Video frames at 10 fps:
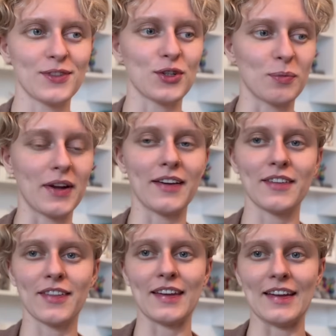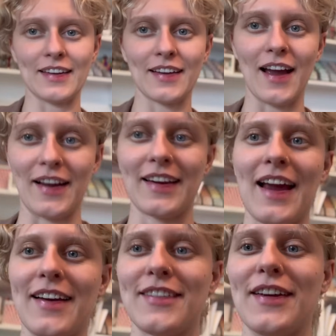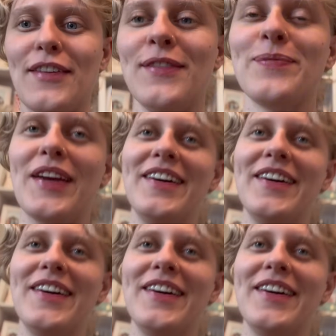Don't mind the cat tail.